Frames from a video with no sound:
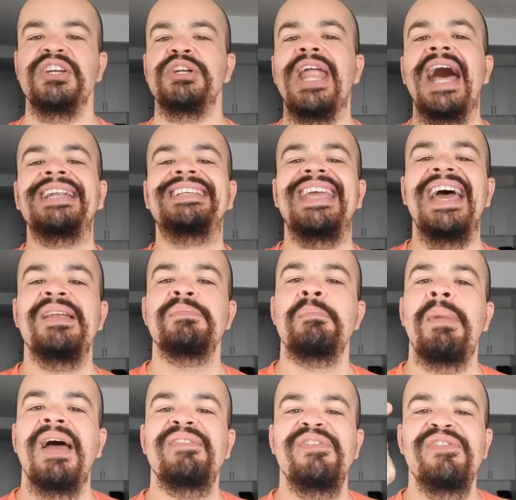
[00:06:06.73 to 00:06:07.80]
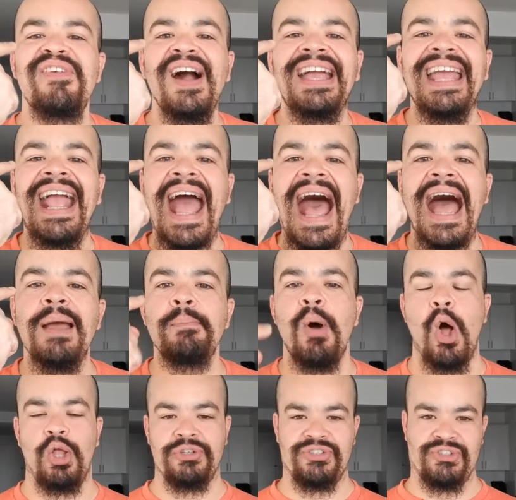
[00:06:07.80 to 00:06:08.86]
You're not getting my fucking
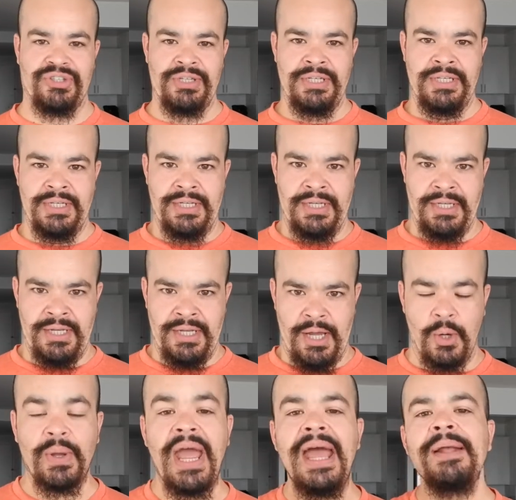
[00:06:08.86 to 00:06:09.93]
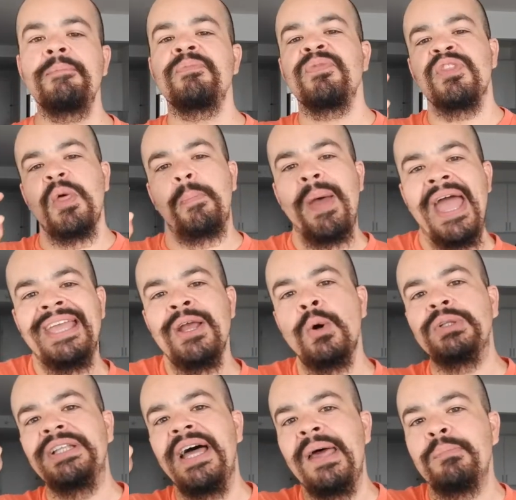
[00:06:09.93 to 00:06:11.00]
eyeballs. Okay? The
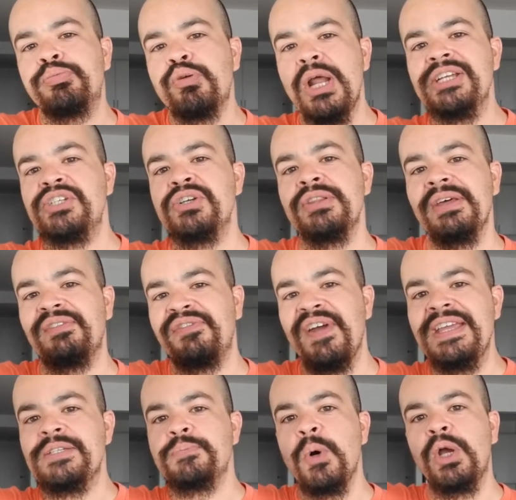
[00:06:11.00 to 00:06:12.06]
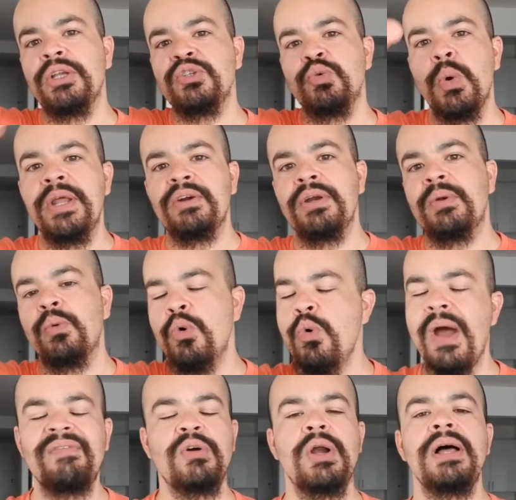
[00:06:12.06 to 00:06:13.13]
payola and pressure that Facebook and Twitter and
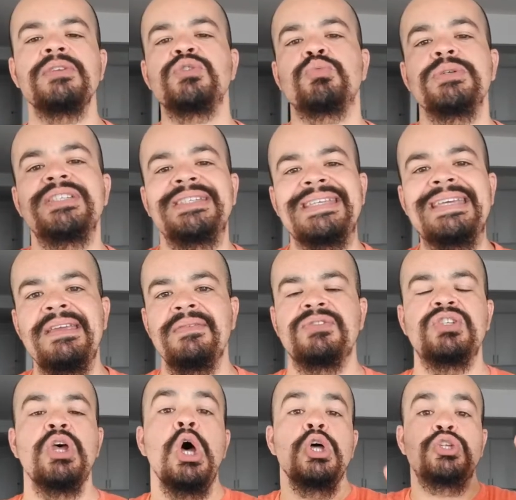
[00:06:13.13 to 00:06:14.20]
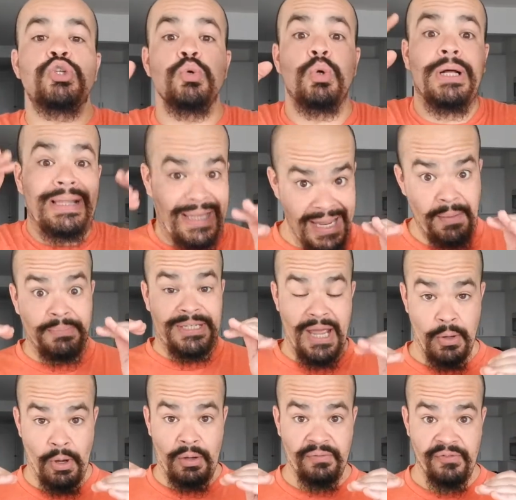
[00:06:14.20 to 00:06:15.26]
whoever else receives to clamp
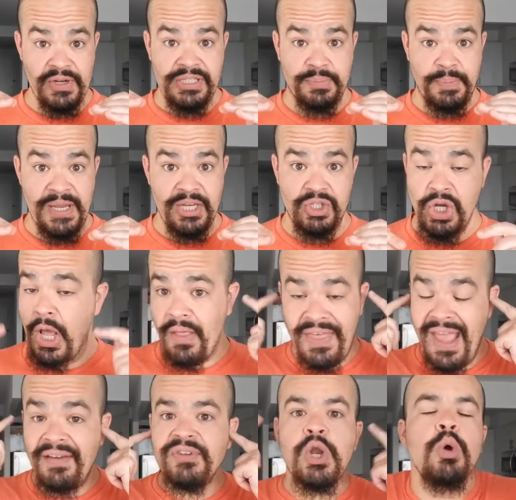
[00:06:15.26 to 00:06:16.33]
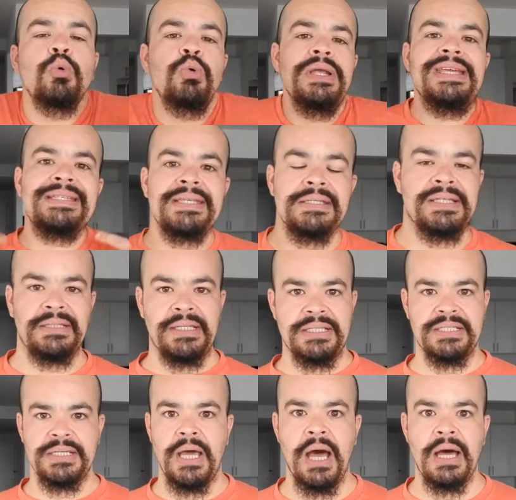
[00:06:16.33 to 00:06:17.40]
down on free speech, they have no reason to
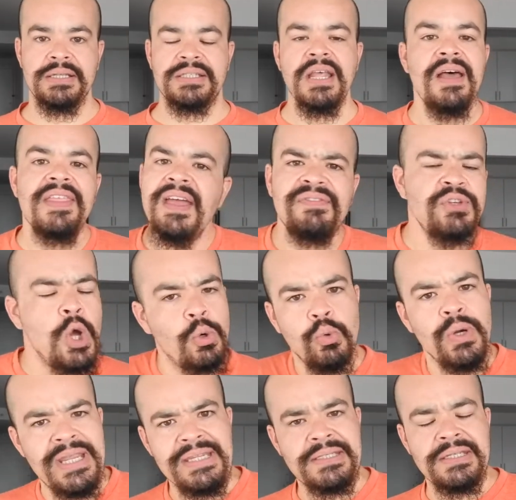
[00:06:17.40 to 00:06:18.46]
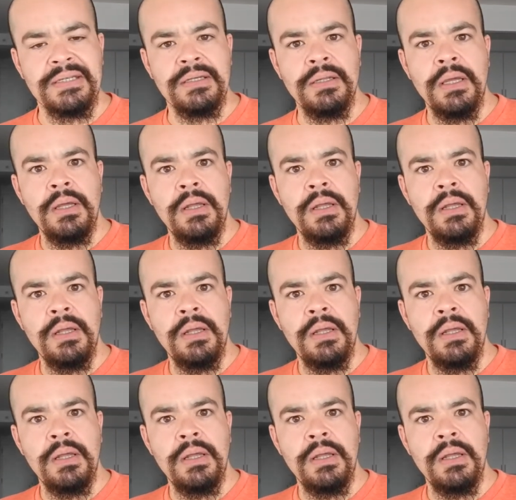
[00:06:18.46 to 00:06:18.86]
listen to us. They have no reason.